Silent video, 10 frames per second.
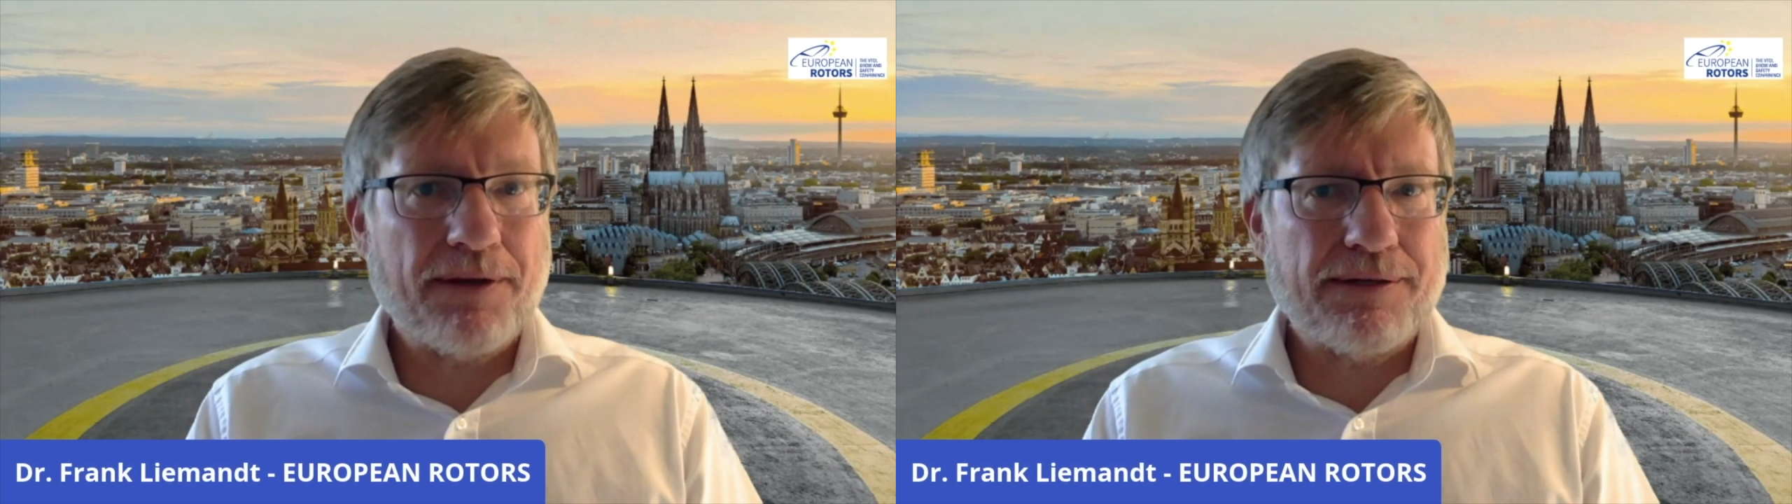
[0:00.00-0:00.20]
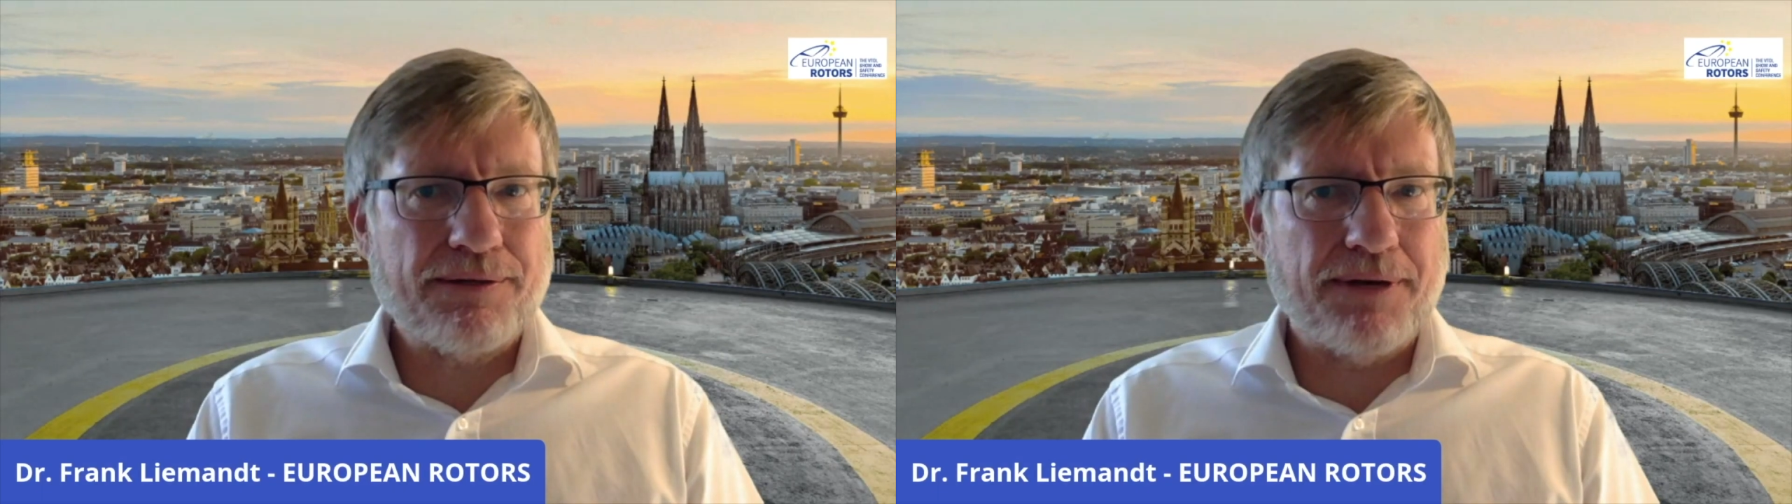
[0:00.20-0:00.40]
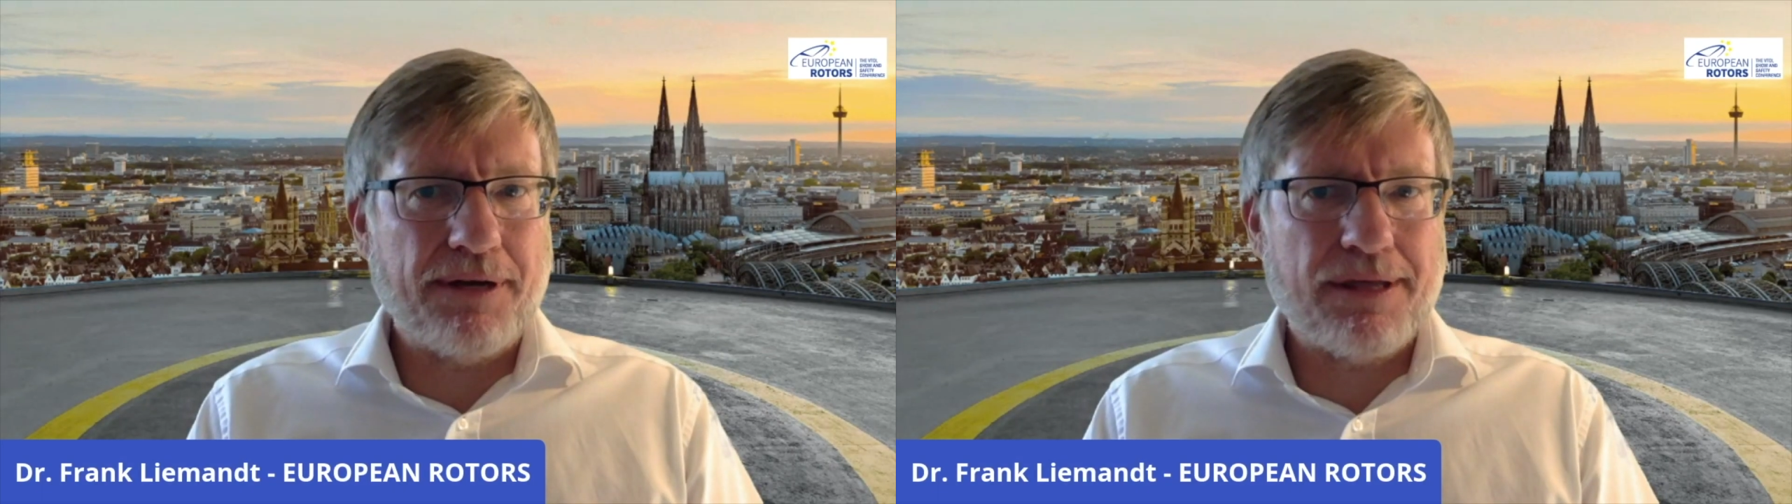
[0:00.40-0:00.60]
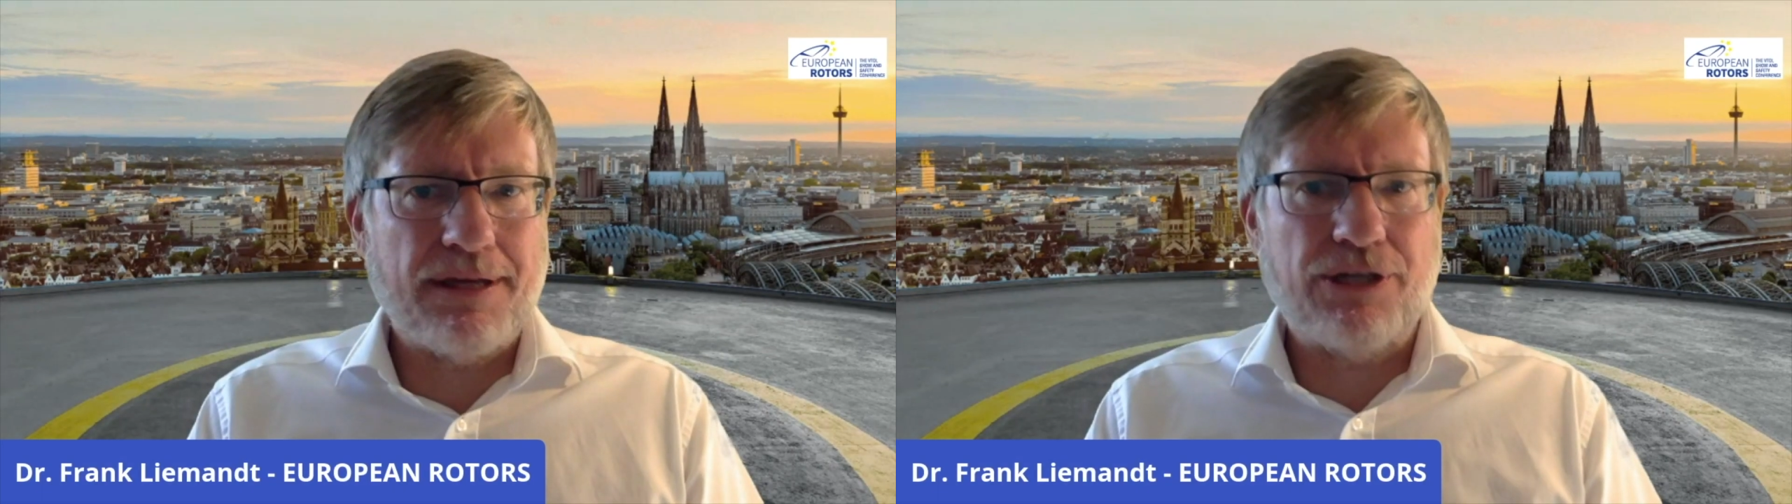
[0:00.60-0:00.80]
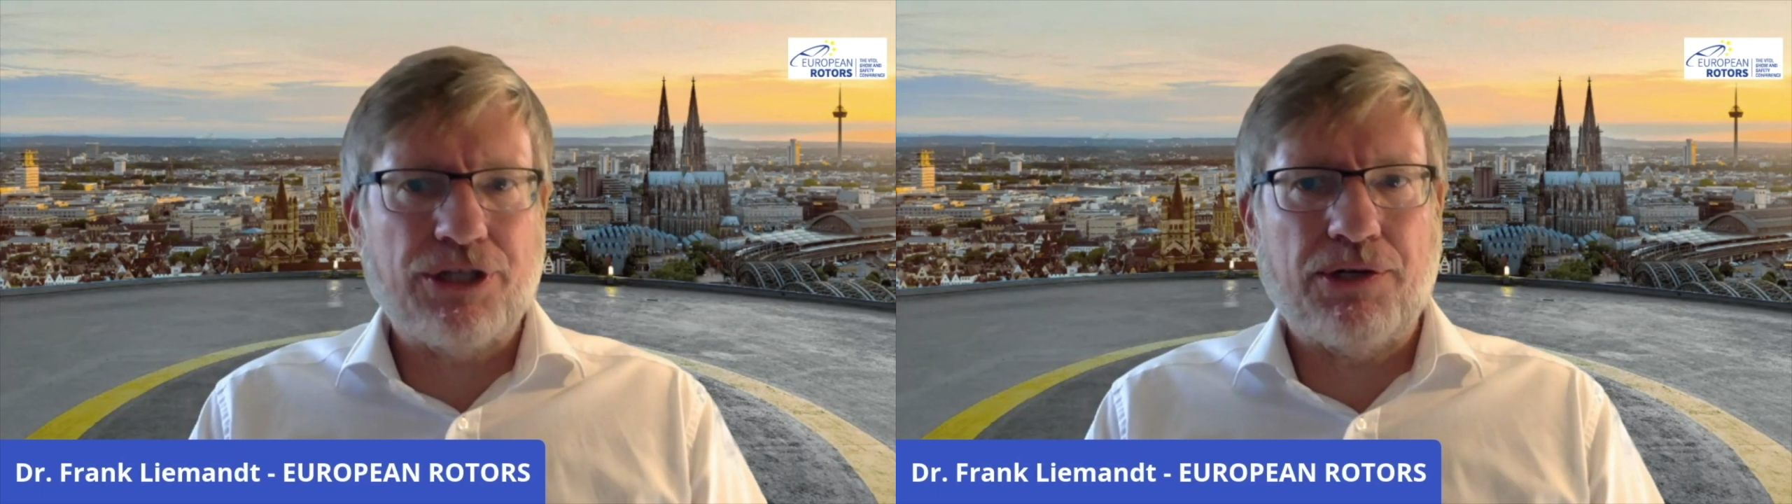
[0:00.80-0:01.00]
to another
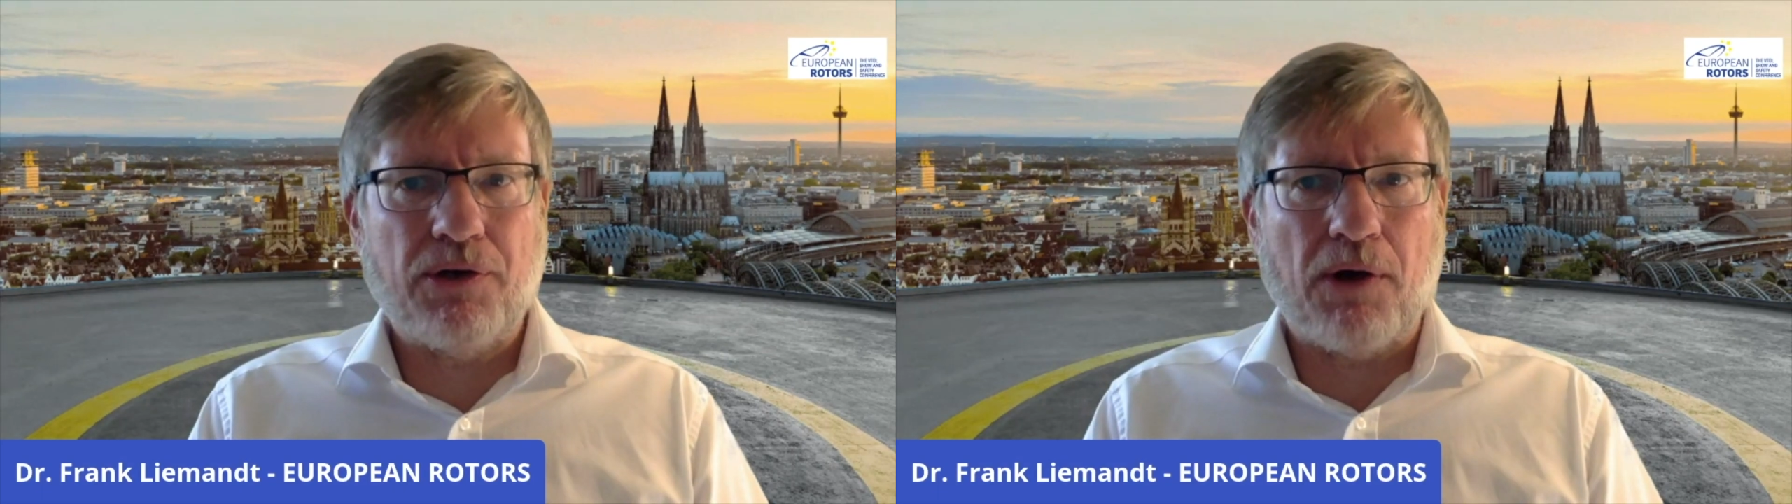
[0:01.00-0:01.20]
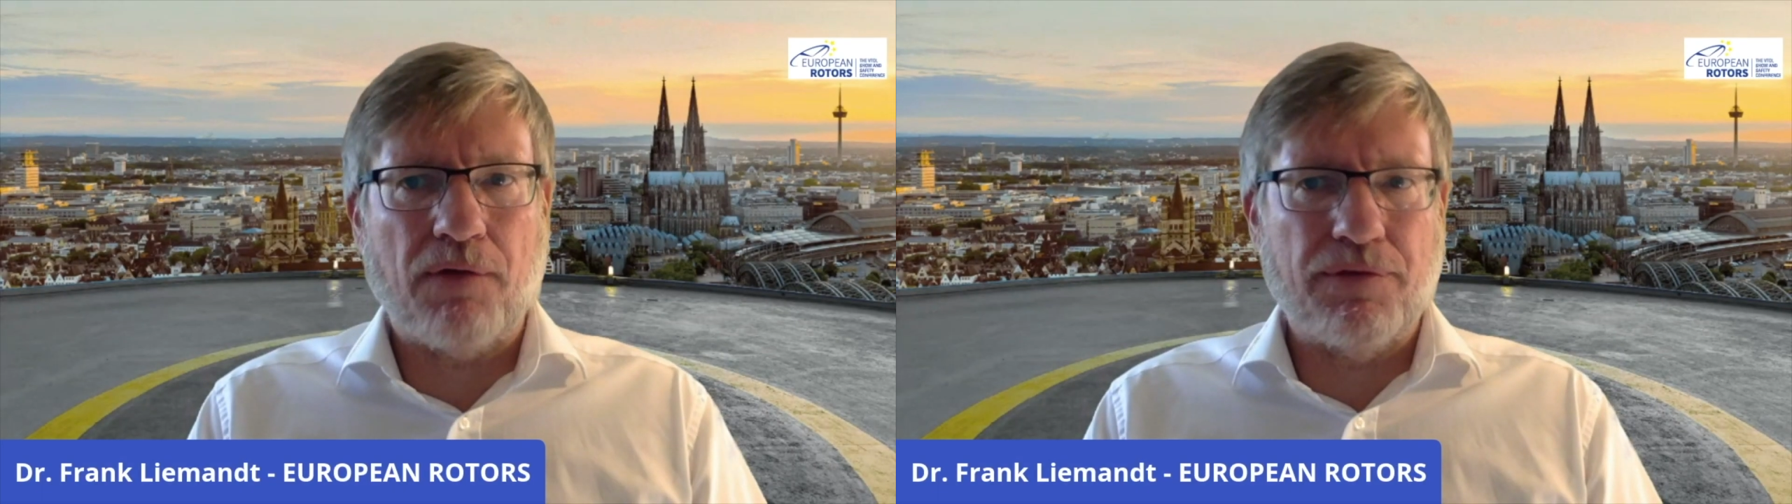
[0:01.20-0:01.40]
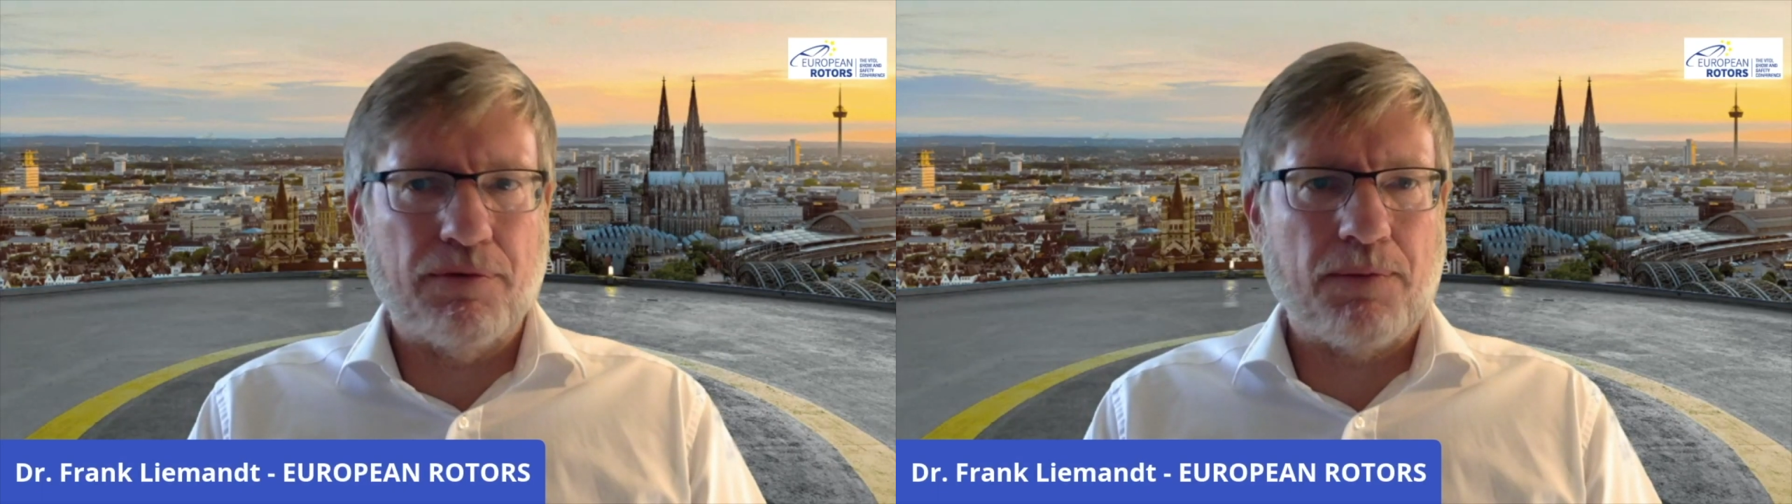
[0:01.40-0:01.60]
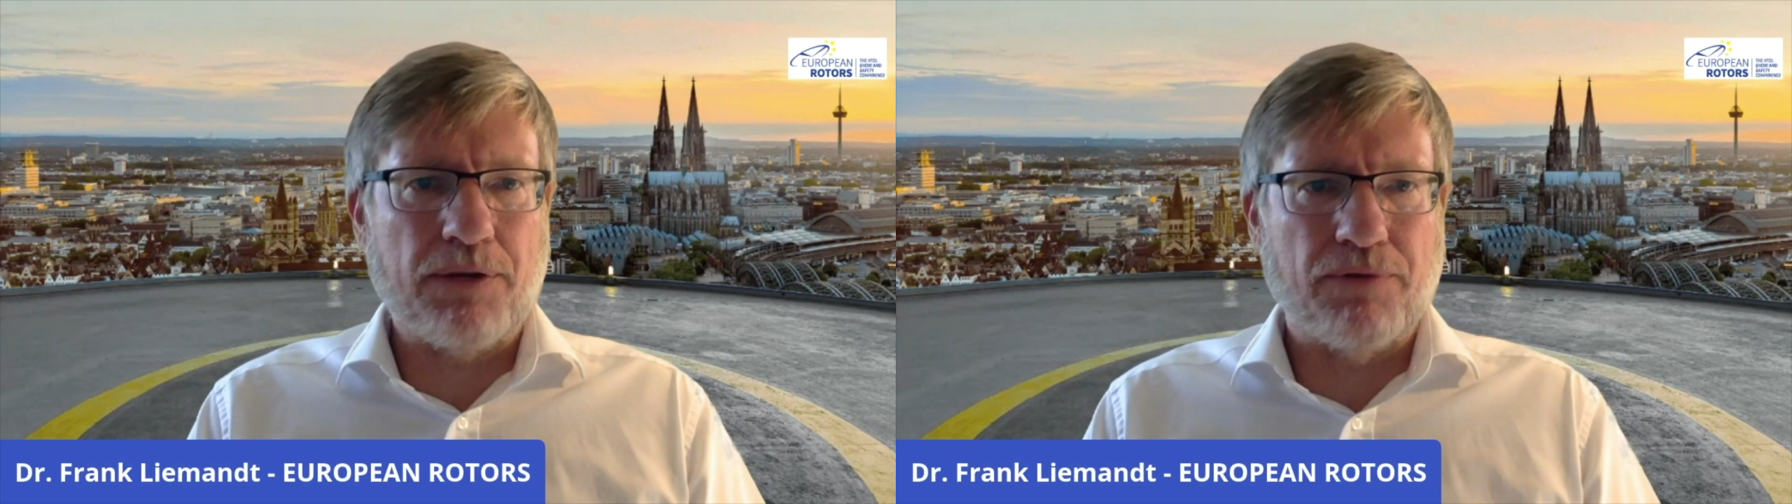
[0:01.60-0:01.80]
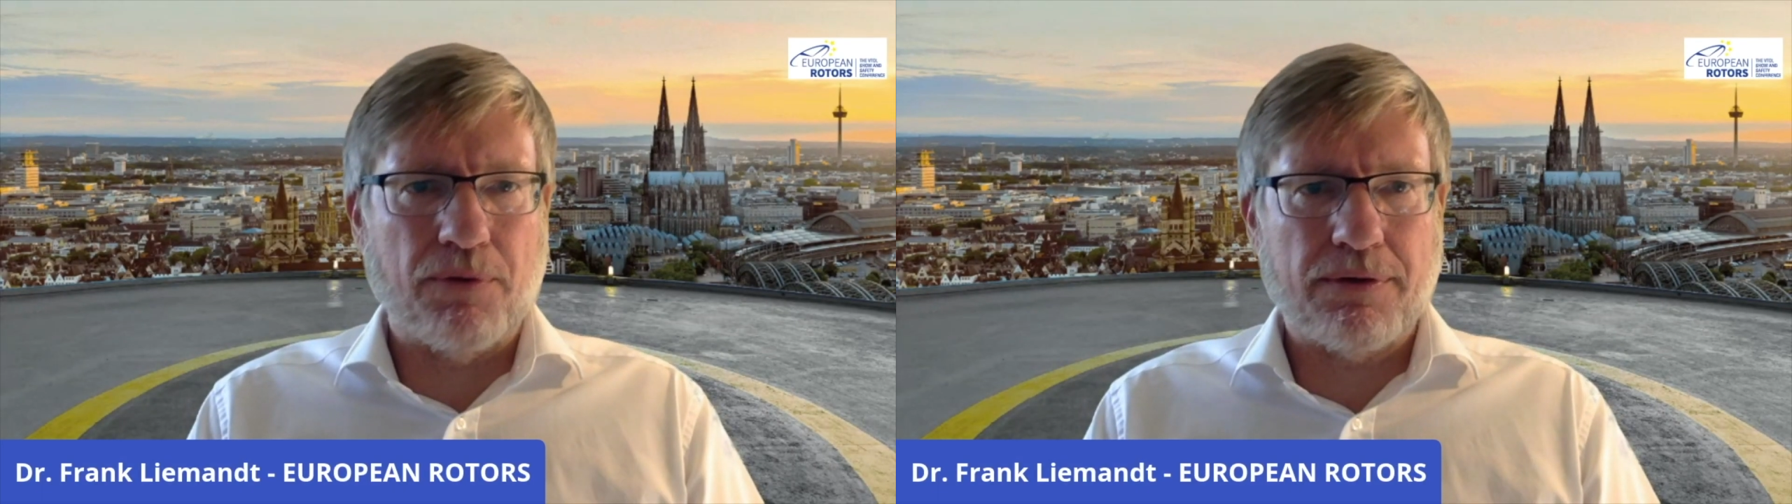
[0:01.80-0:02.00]
issue of
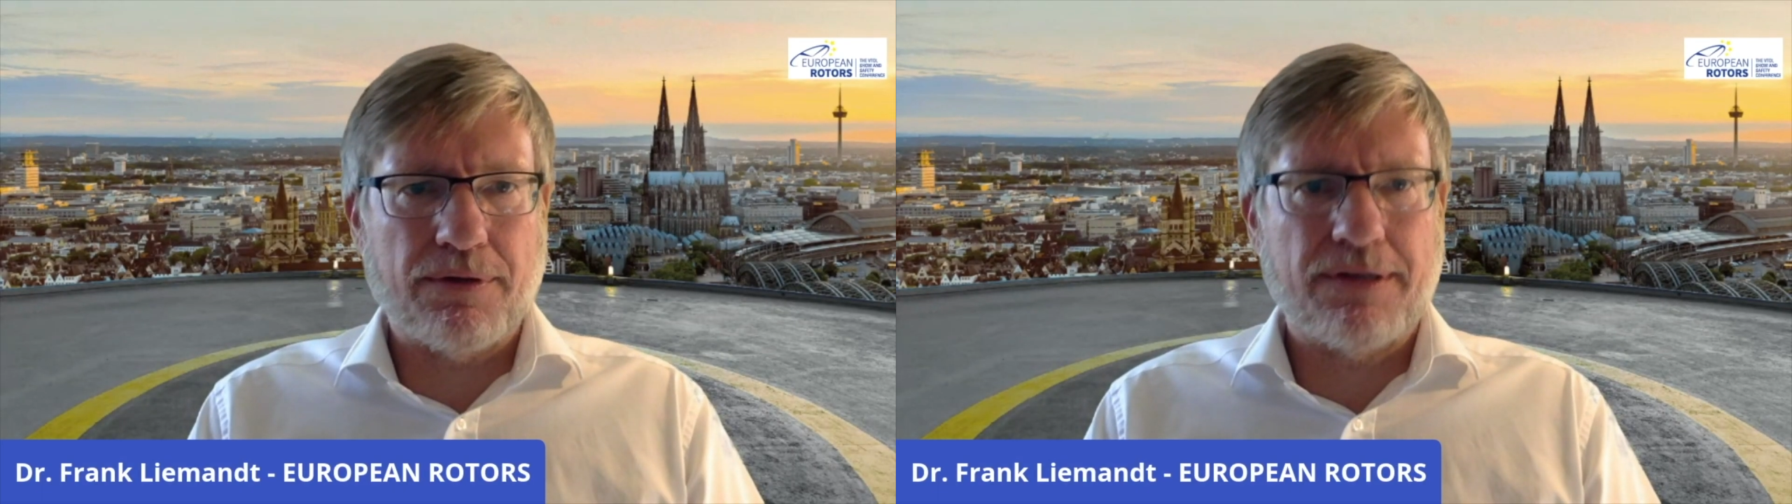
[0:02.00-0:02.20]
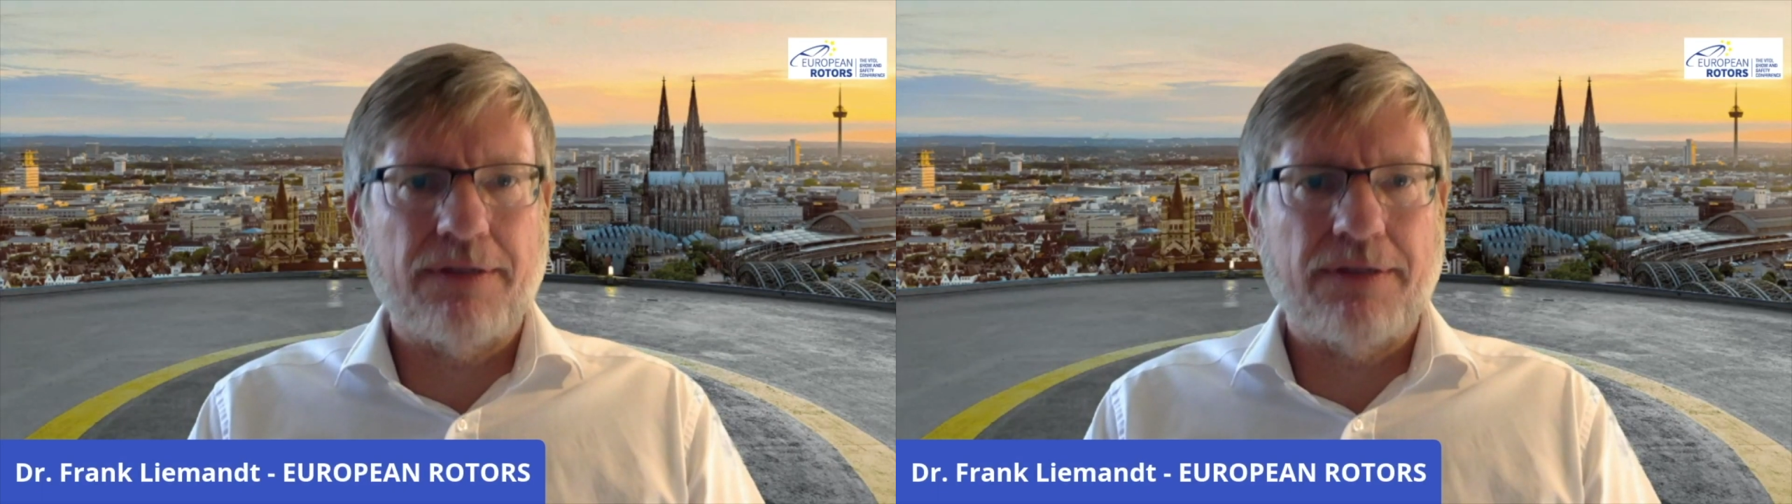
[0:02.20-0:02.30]
European ROTORS,